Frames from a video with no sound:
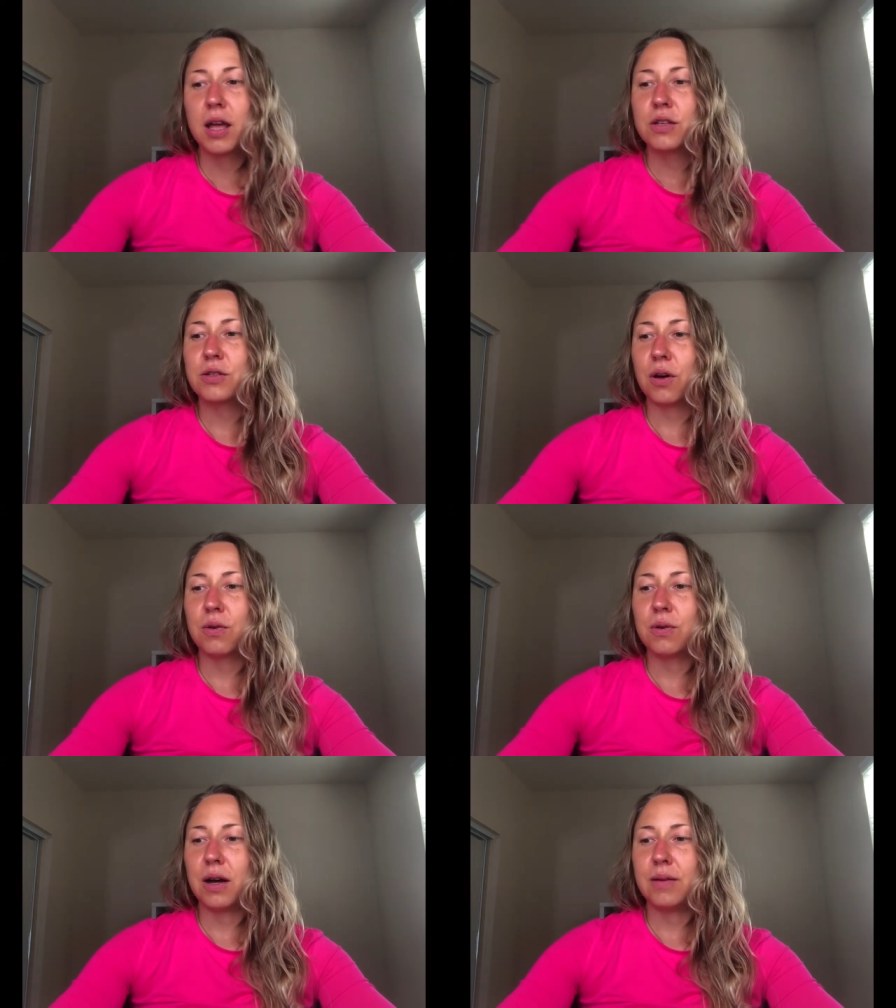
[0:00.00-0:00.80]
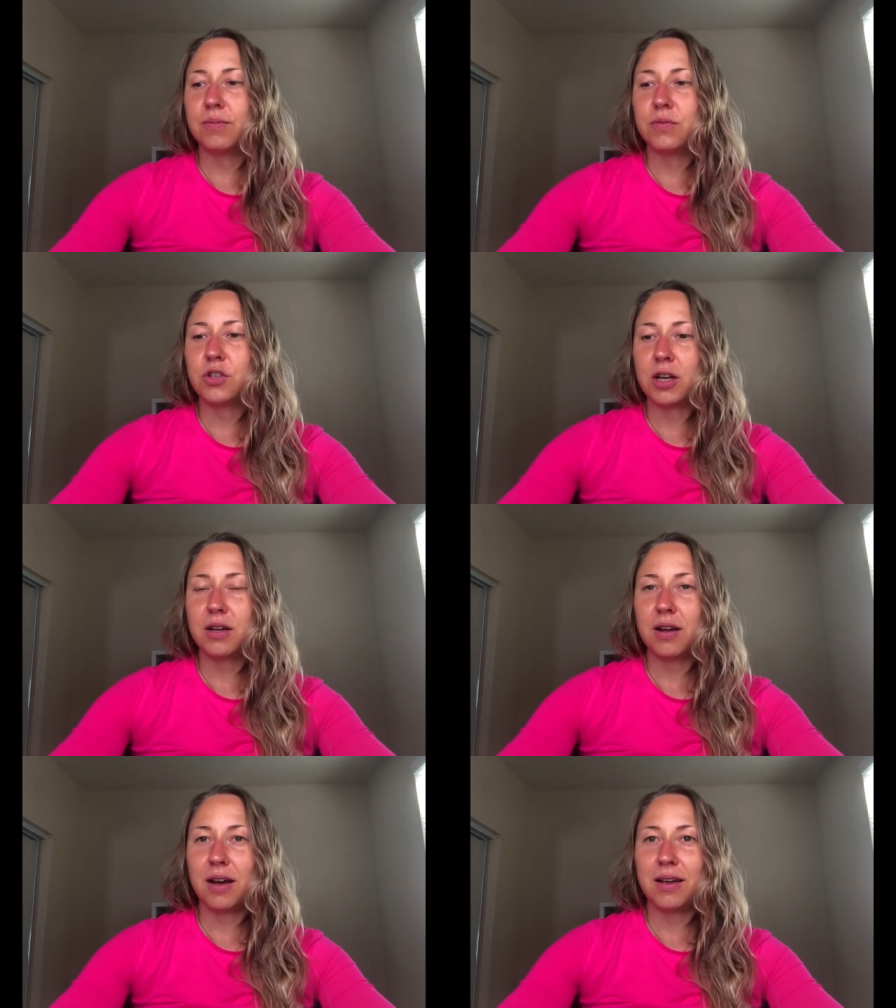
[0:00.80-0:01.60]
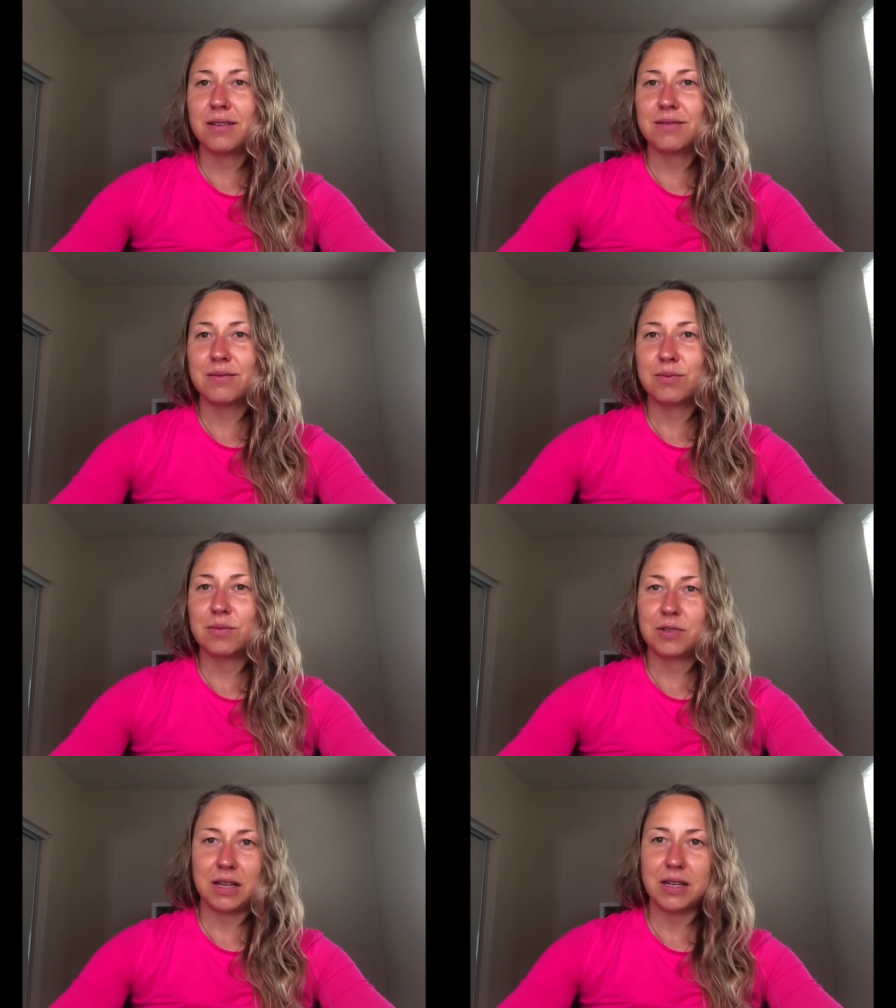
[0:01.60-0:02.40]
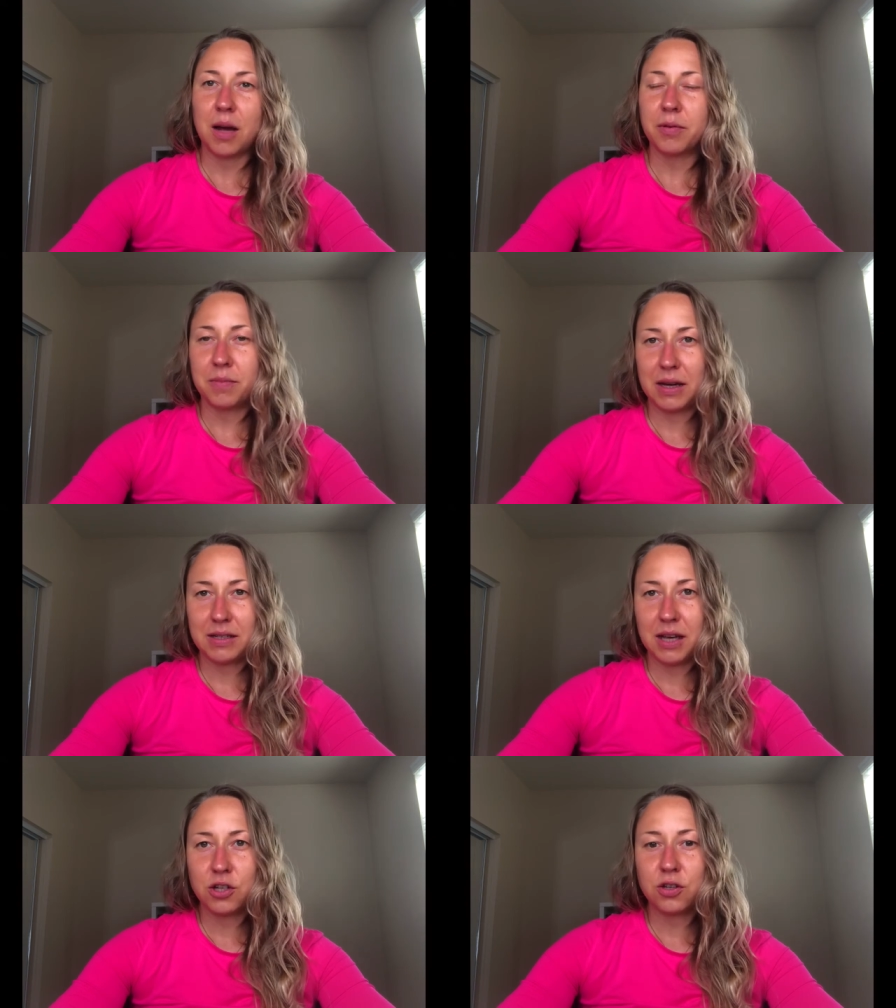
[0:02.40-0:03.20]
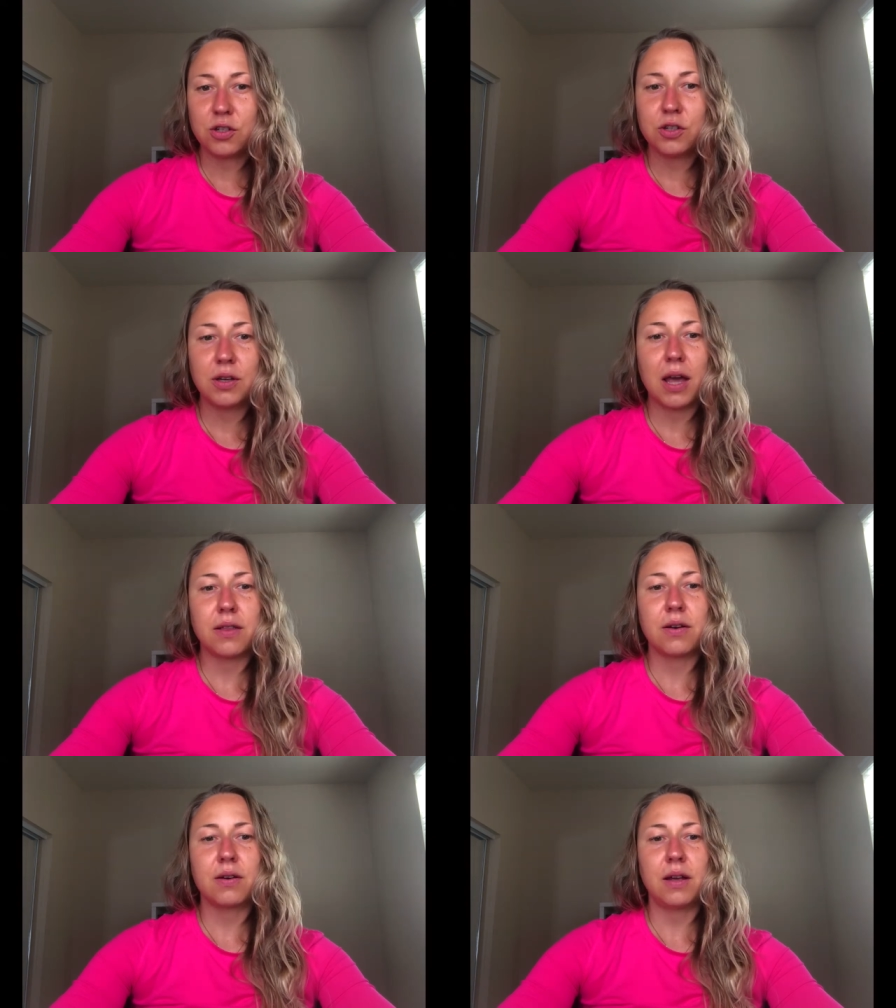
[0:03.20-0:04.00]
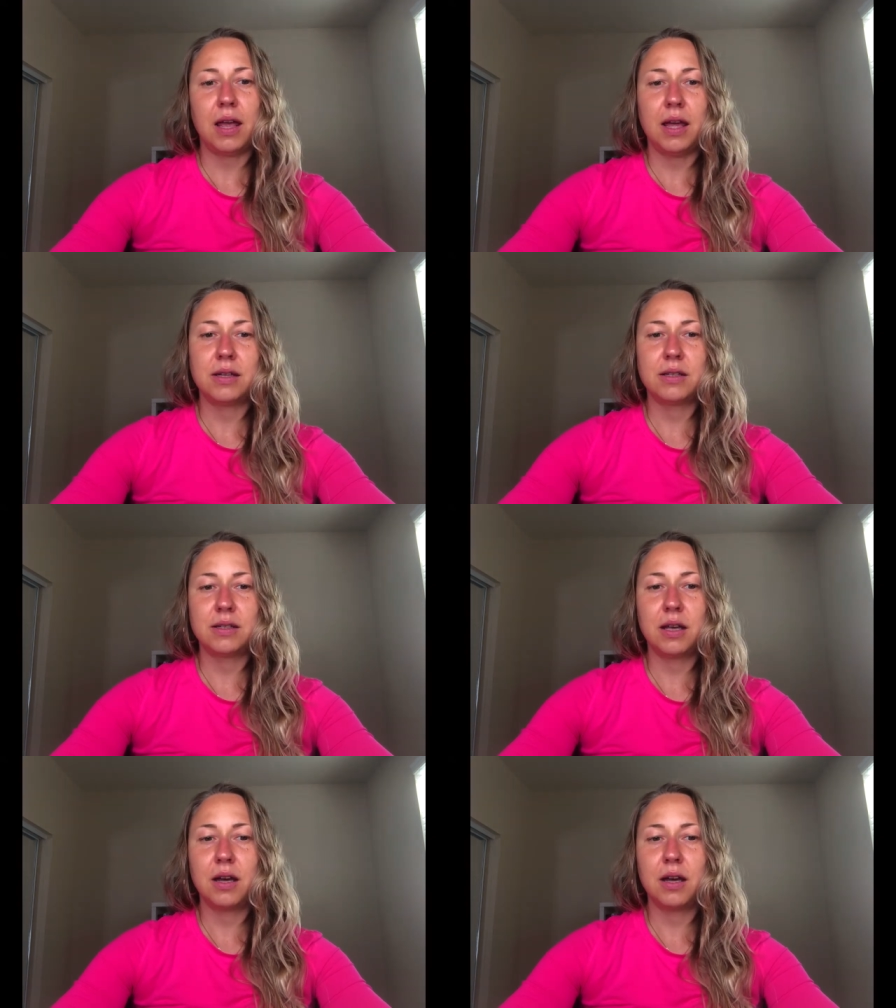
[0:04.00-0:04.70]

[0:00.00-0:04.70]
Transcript: So um, Jen and I did a couple of meditations together, and